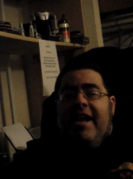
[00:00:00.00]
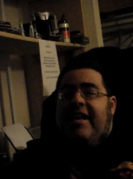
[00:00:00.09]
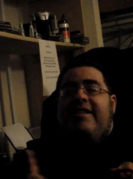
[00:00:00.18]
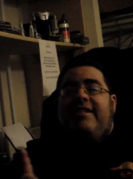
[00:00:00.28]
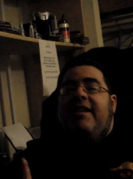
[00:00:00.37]

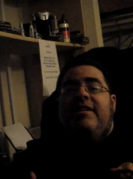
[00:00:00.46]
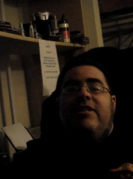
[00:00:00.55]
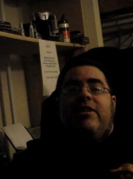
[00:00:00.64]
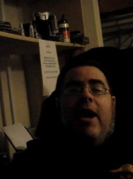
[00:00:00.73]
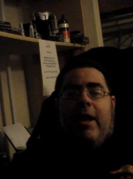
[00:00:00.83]
He said
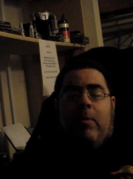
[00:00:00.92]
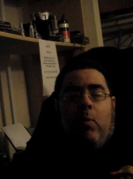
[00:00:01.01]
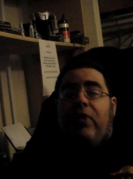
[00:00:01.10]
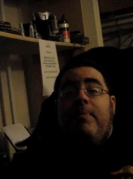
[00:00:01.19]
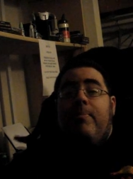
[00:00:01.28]

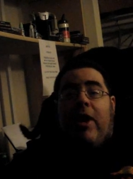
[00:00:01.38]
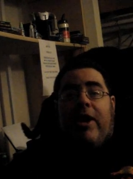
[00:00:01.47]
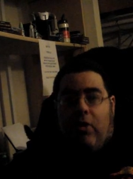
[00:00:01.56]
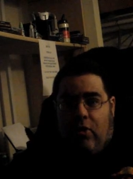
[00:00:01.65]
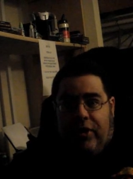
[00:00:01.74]
it wasn't
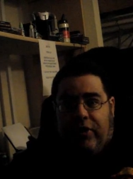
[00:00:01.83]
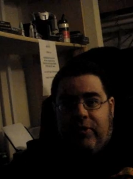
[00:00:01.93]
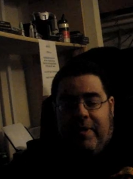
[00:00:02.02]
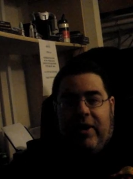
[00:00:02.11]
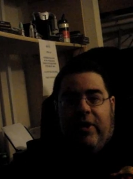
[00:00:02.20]
Brett
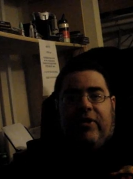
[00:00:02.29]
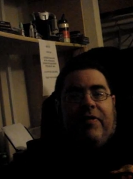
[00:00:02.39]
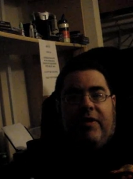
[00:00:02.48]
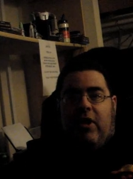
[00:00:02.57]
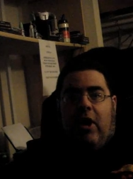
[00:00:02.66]
Ernest, because
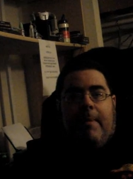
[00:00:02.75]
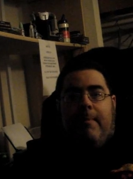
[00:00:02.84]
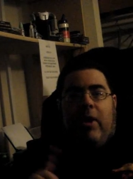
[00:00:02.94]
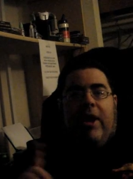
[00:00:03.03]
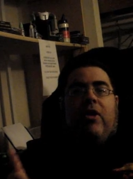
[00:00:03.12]
at the
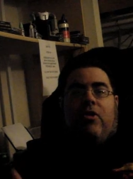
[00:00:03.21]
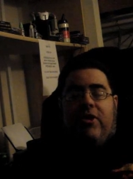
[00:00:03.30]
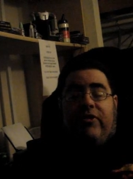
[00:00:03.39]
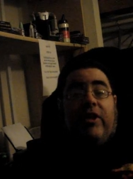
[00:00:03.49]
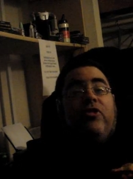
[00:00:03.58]
time Brett
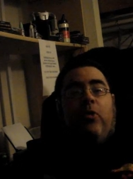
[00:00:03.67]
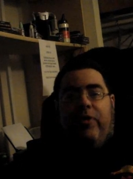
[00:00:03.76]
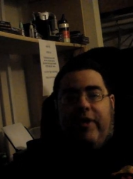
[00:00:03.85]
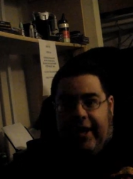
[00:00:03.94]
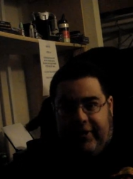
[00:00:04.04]
Ernest had
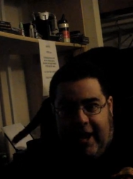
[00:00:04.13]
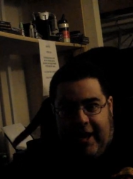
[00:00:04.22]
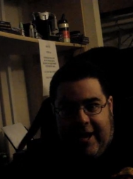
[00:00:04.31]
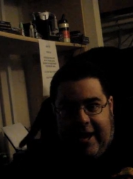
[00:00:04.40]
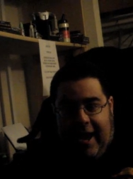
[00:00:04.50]
sold the
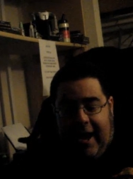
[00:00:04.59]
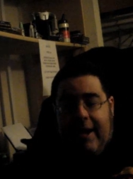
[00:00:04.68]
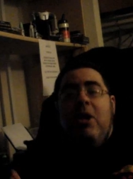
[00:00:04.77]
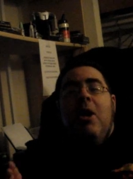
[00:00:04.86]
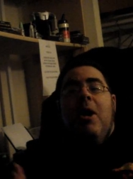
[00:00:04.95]
SKKA,